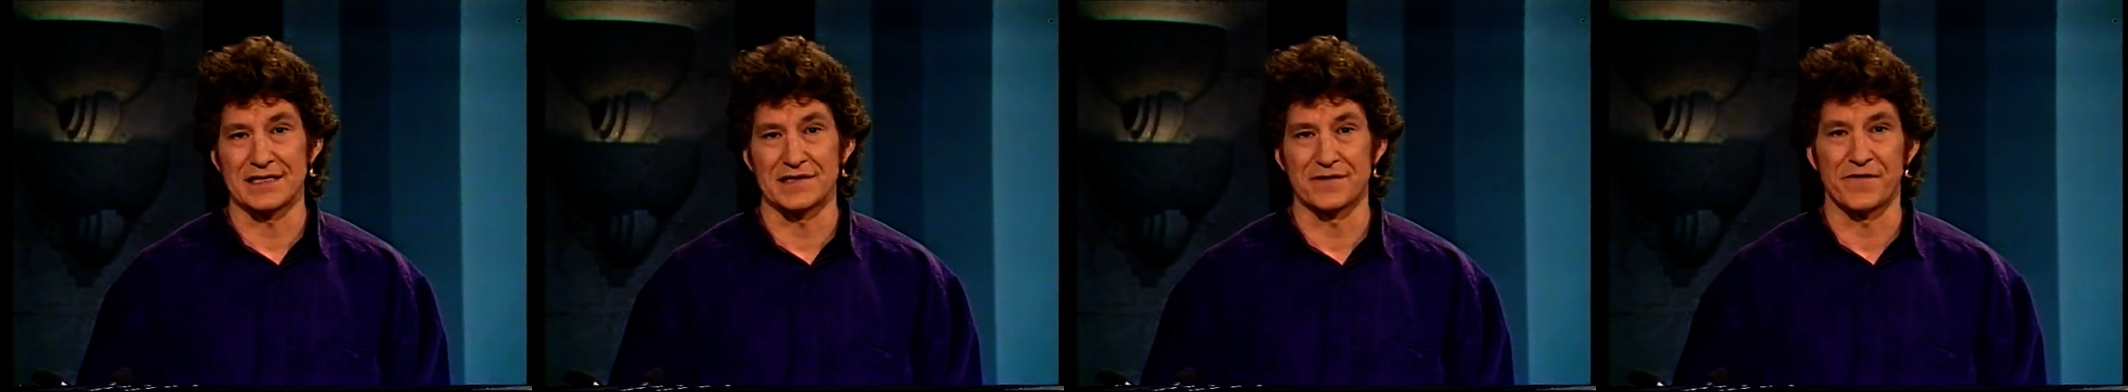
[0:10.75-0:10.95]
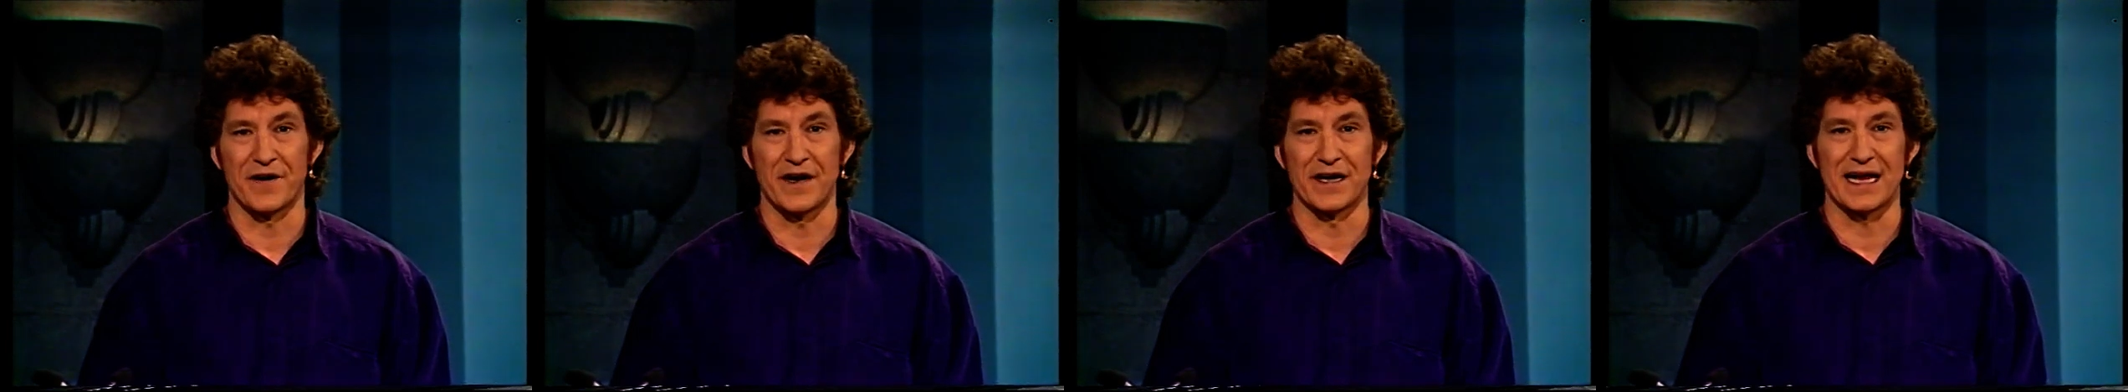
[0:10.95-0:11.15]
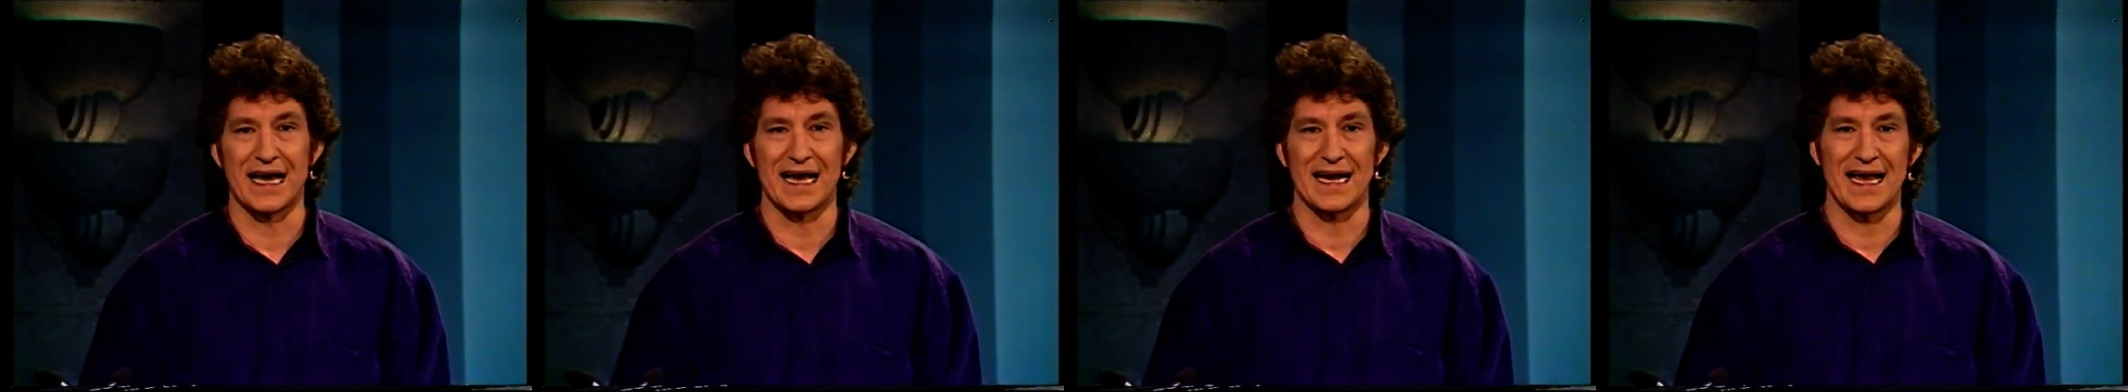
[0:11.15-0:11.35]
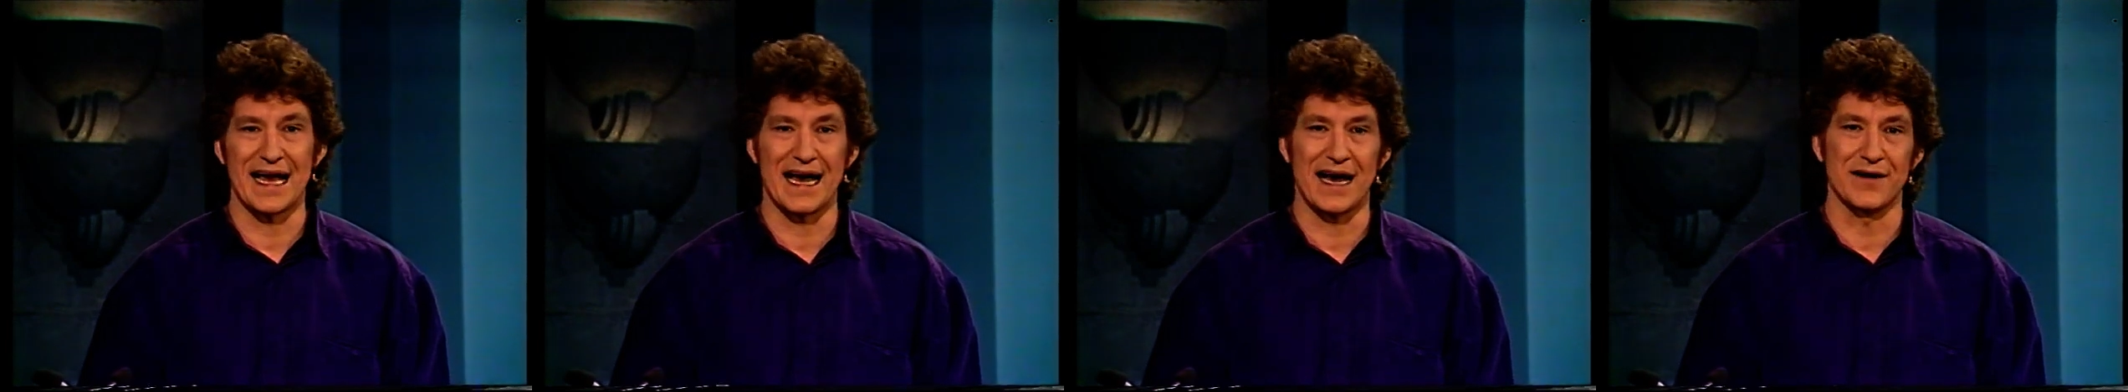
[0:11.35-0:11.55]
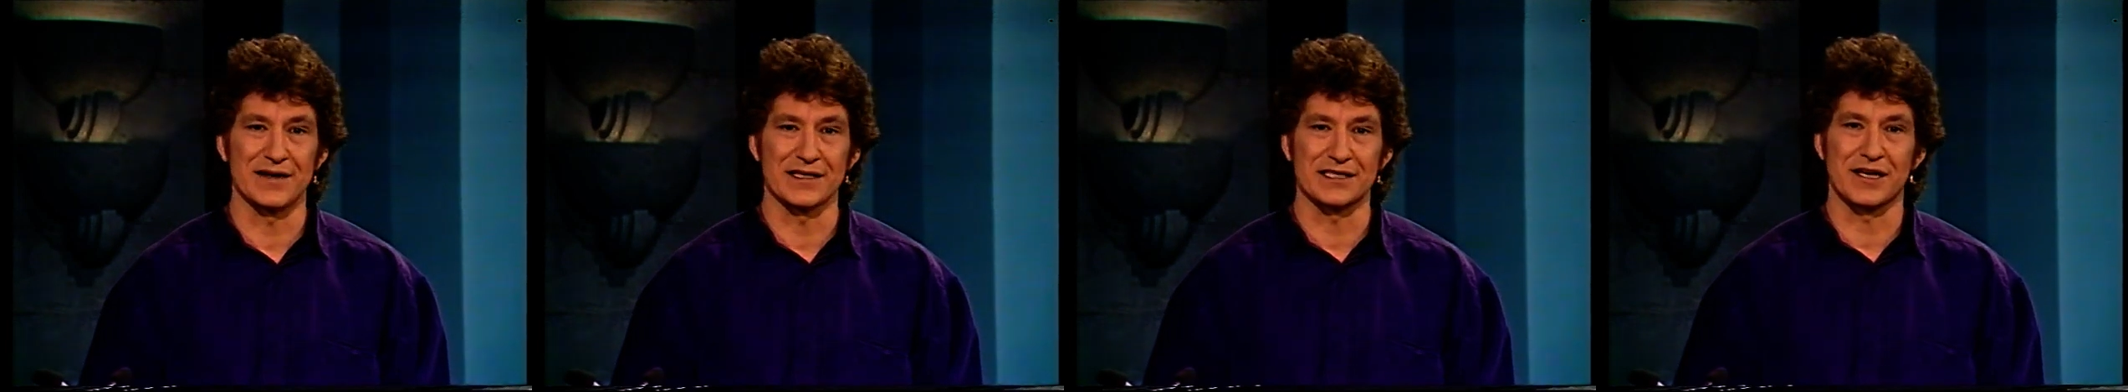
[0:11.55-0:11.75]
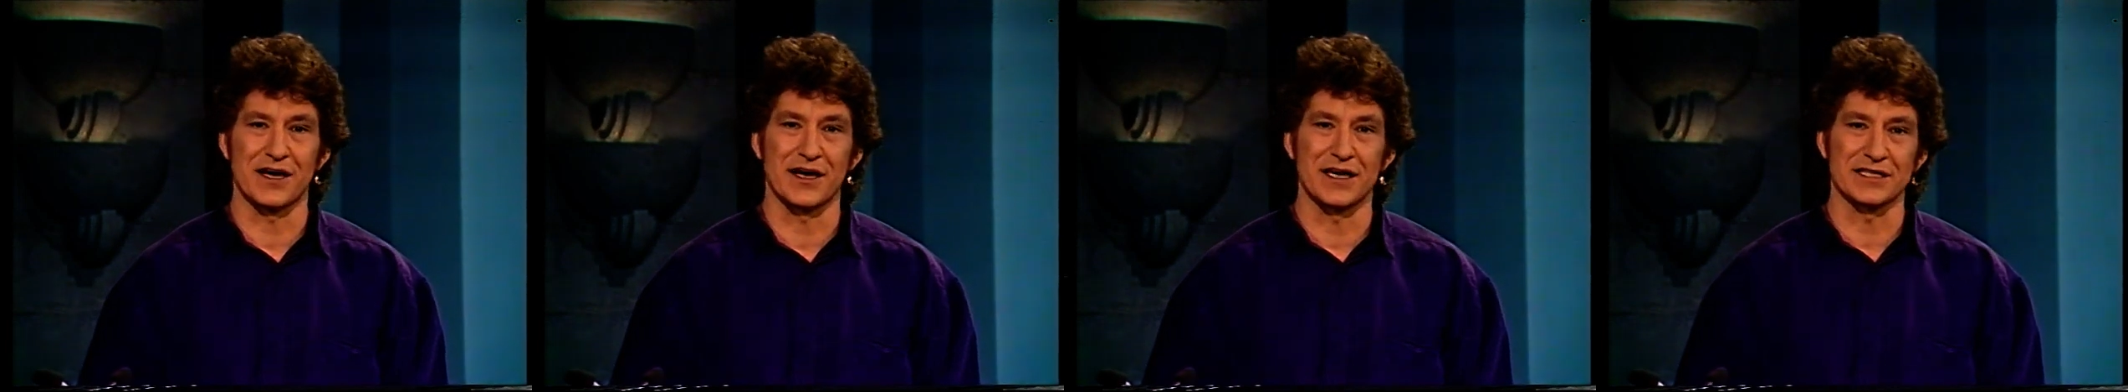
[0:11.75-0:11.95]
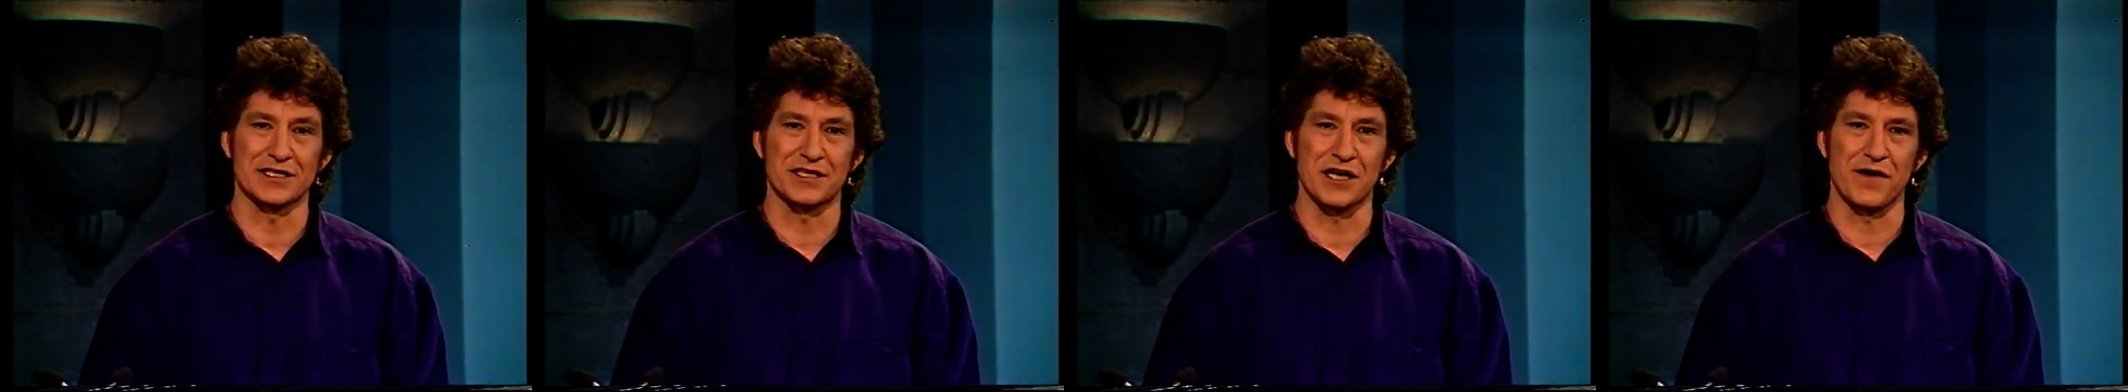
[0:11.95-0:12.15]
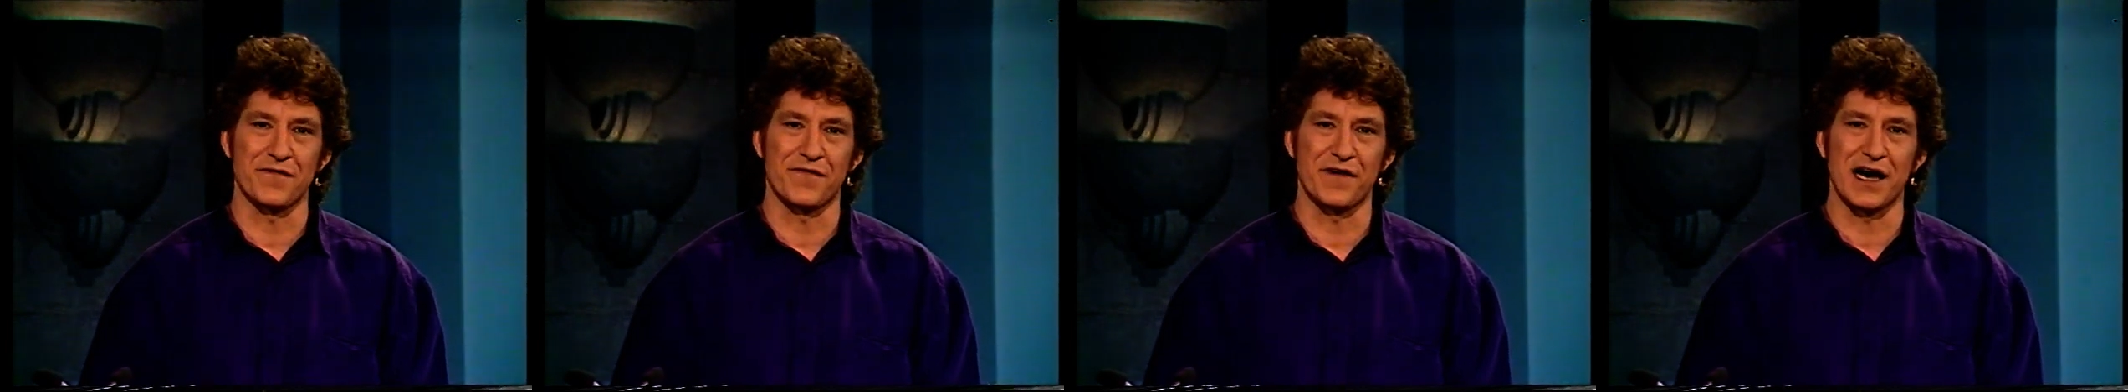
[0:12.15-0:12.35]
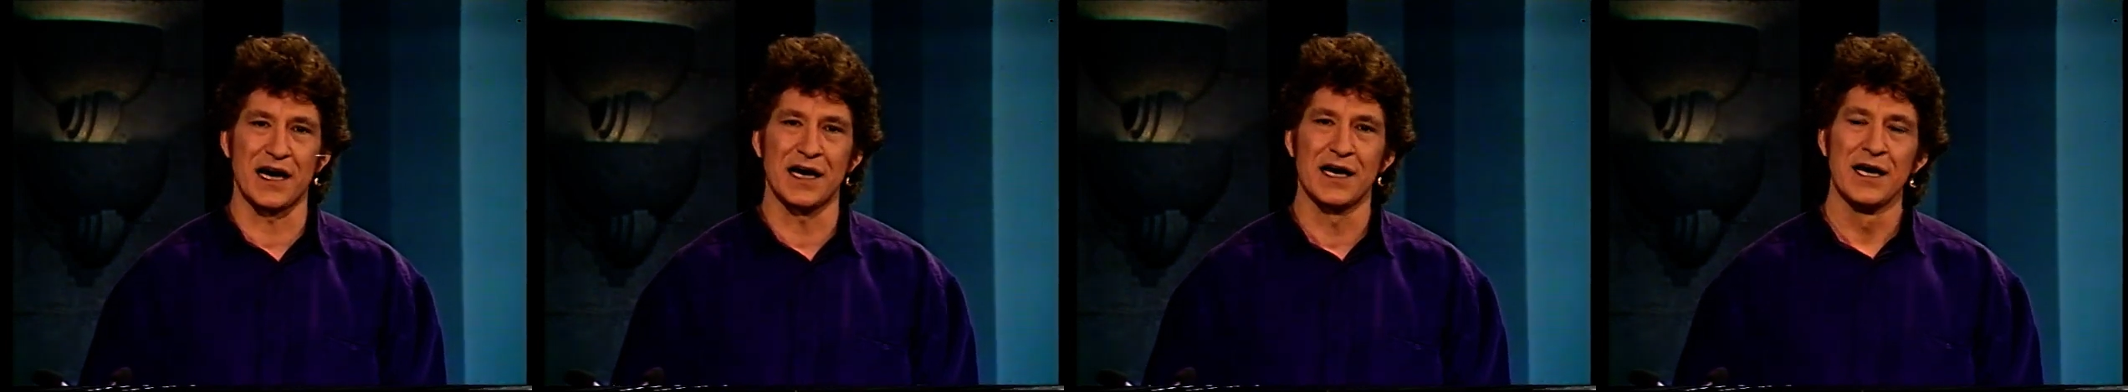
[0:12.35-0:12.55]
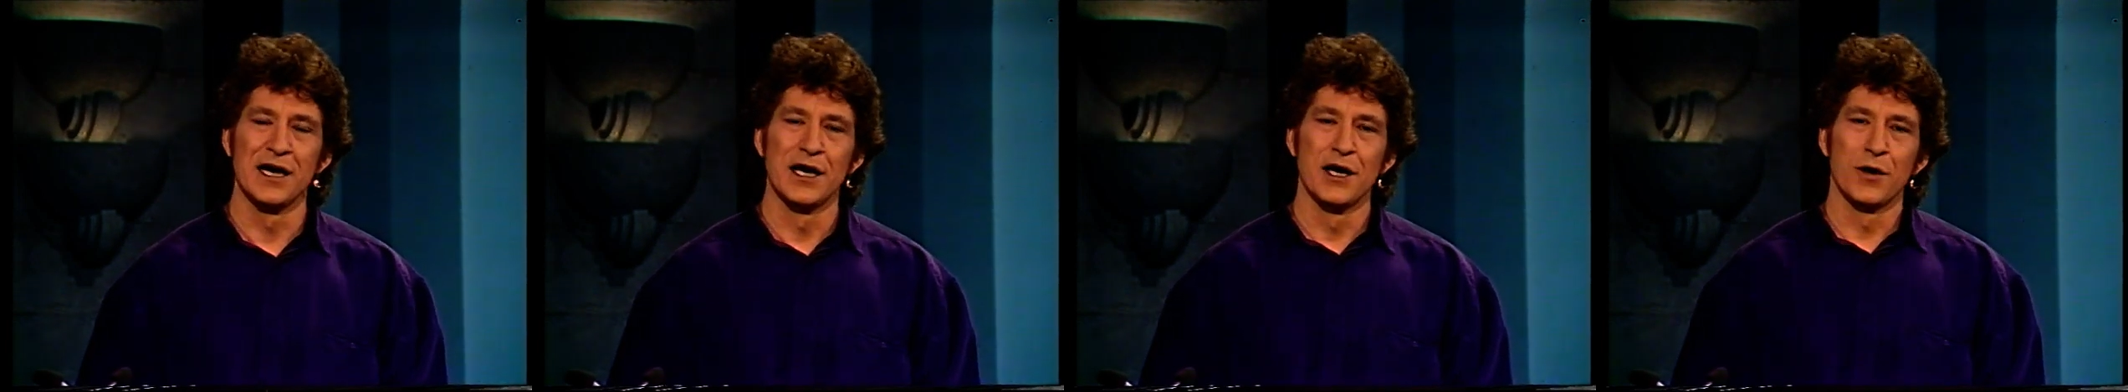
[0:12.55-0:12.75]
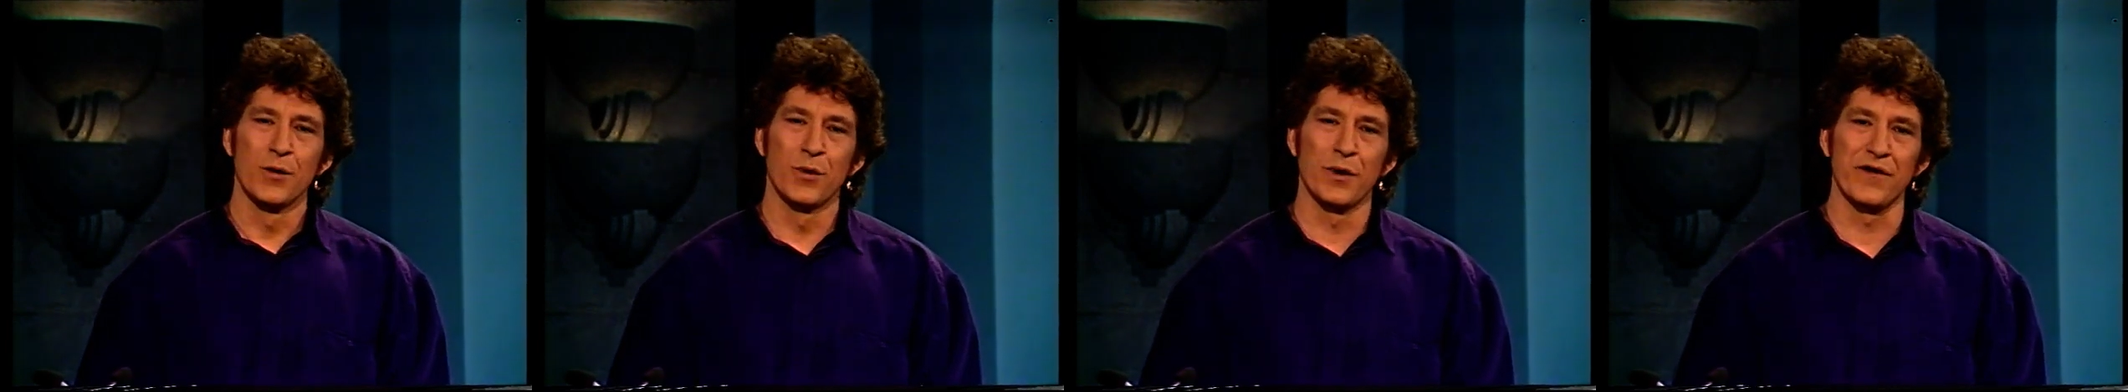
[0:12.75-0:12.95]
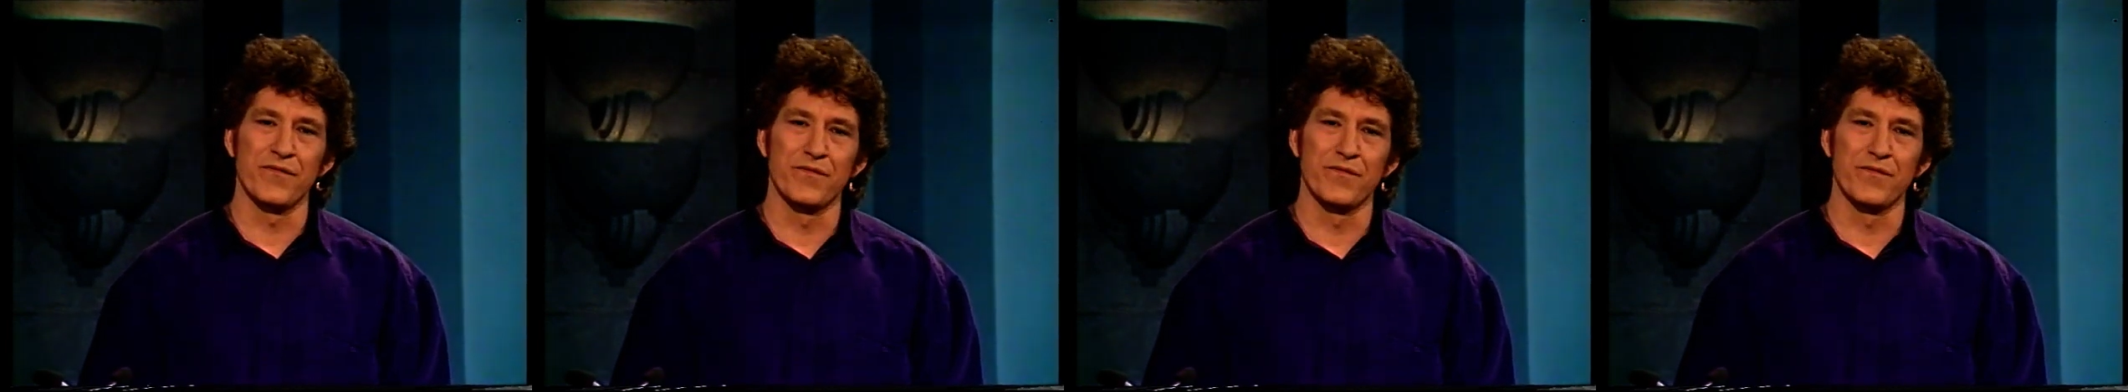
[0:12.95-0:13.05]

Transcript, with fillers: To find out how it's going so far, We've